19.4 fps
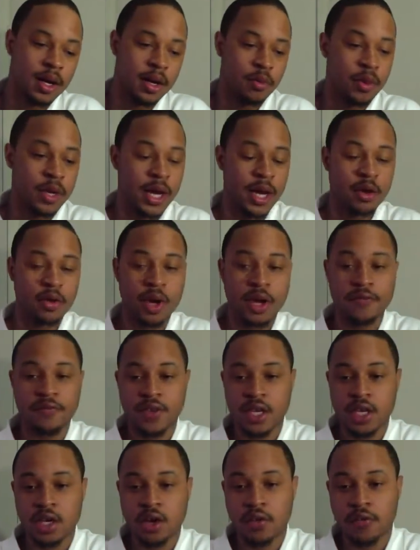We got a great
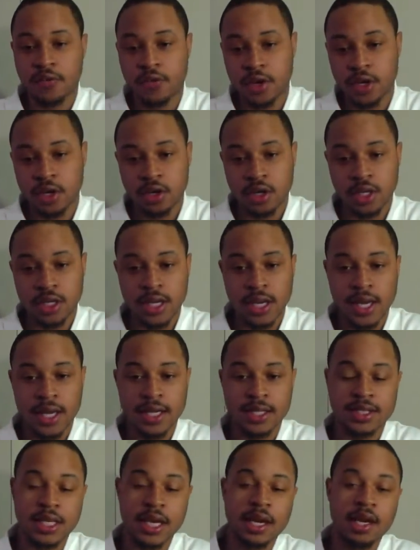video for you today.
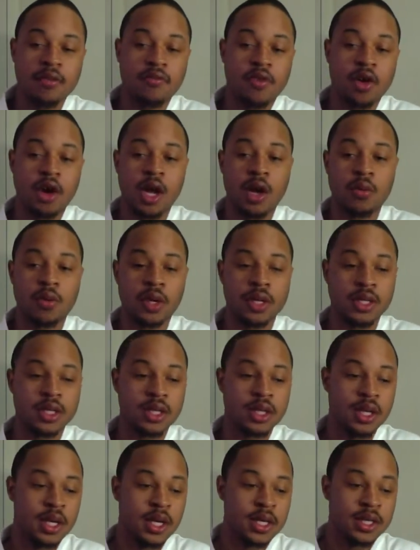Second of all, I want to
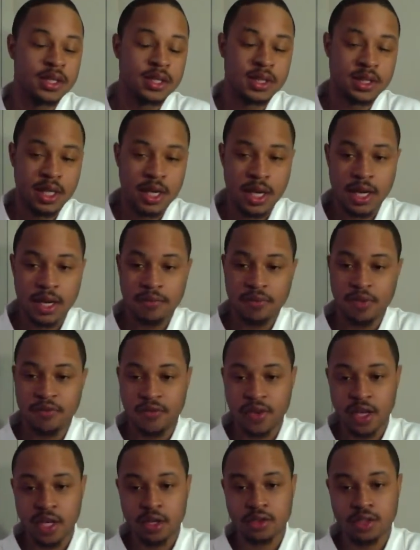say if the
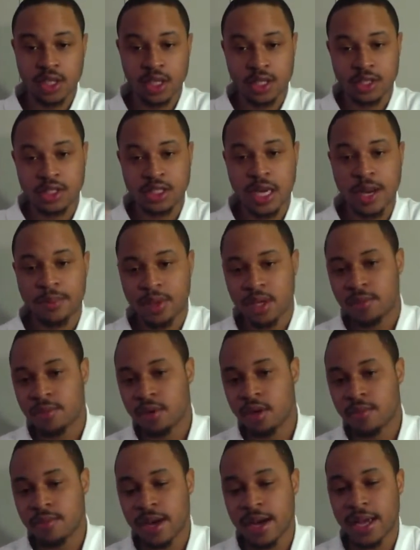video is a little choppy
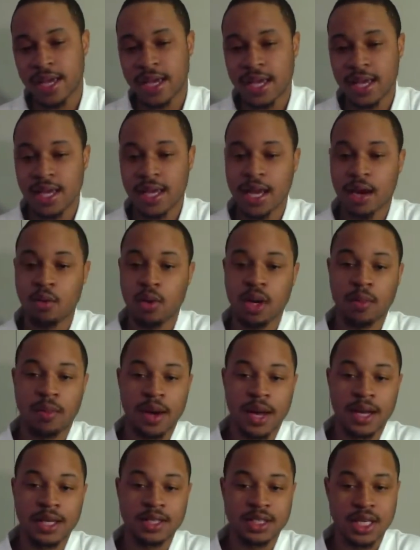above my head, I want to
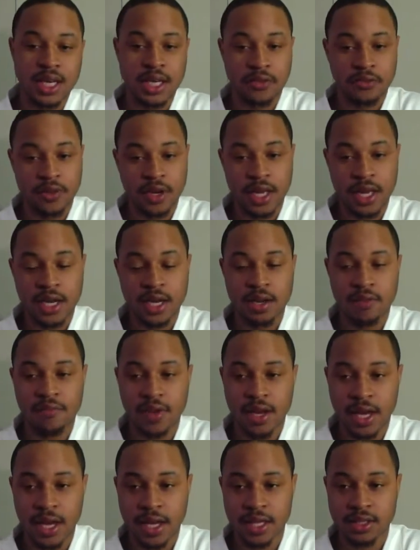apologize for that in
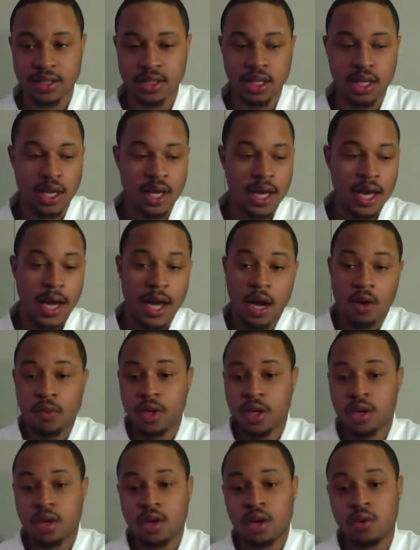advance. I
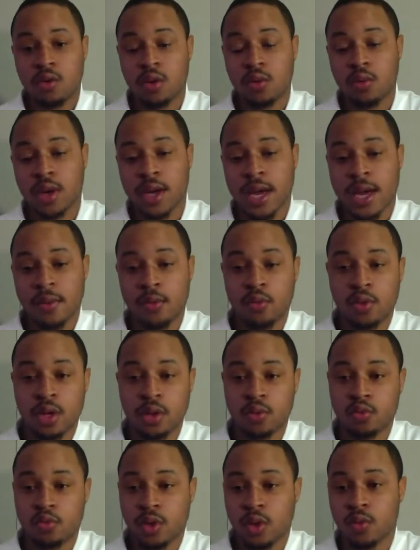really don't know what
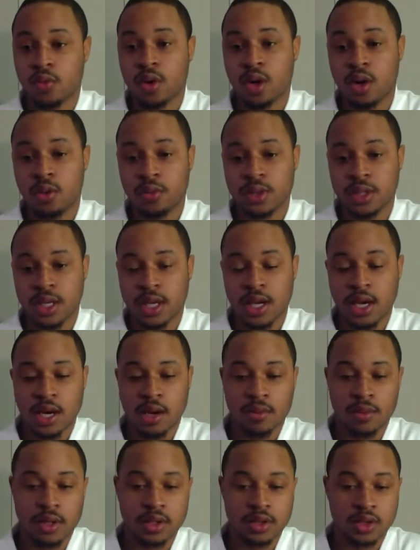went wrong with the
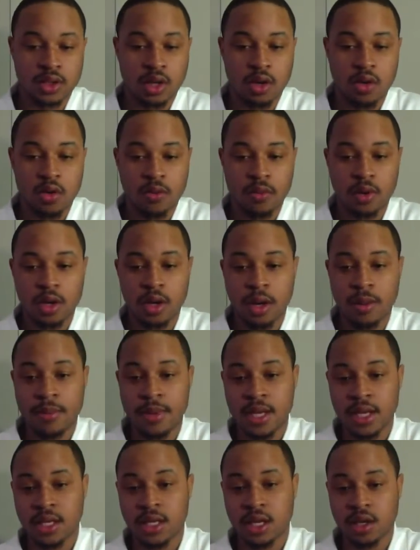camera, so
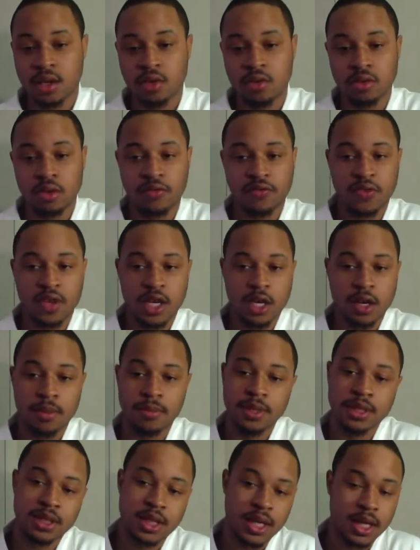immediately concluding this video, I'm
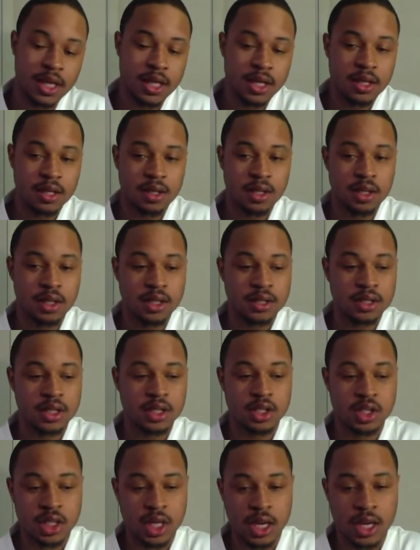be taking it to
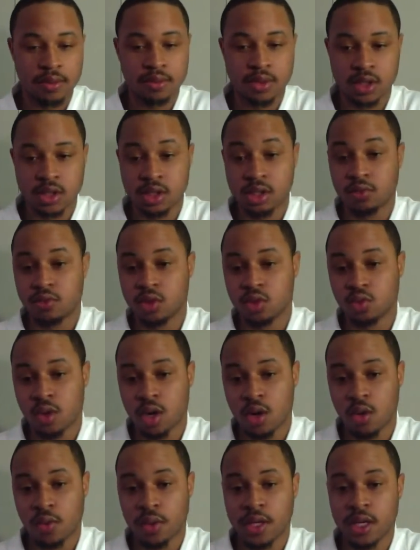the shop to see what's
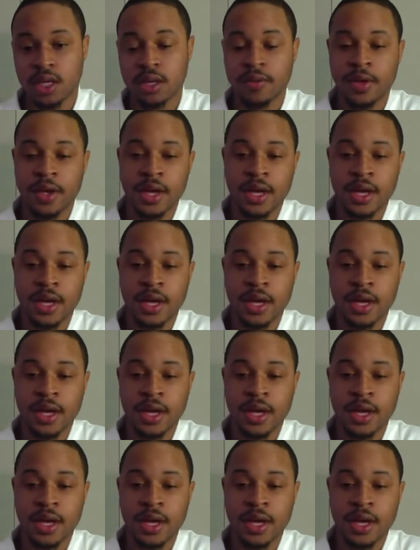wrong with it.